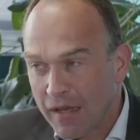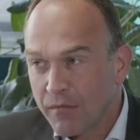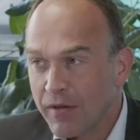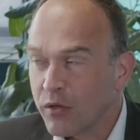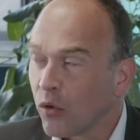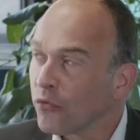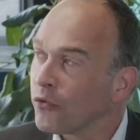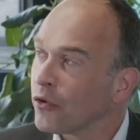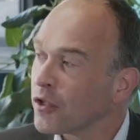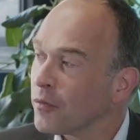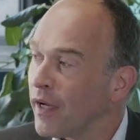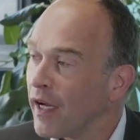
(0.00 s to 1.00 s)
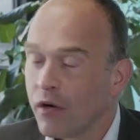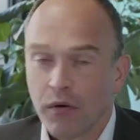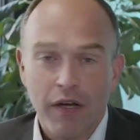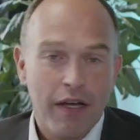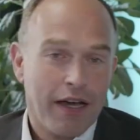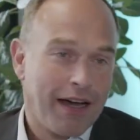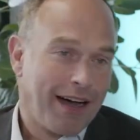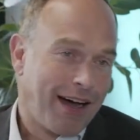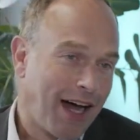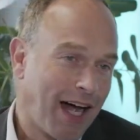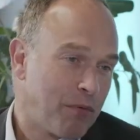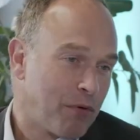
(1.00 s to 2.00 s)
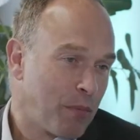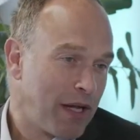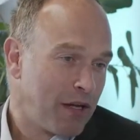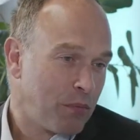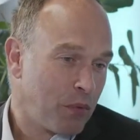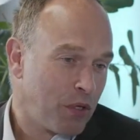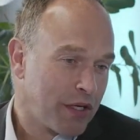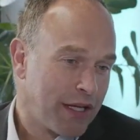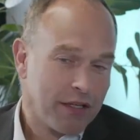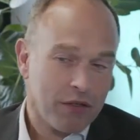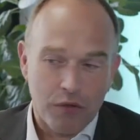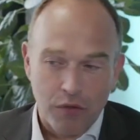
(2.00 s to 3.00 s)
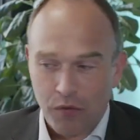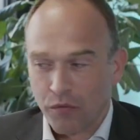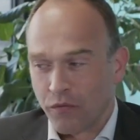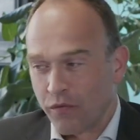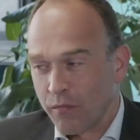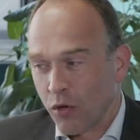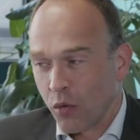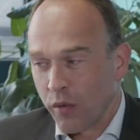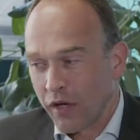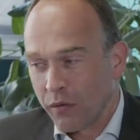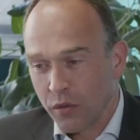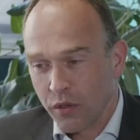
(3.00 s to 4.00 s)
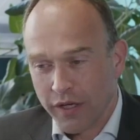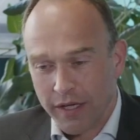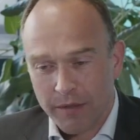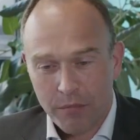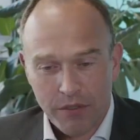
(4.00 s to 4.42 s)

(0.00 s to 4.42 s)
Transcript: We'd also talked about a hybrid way of working or remote way of working,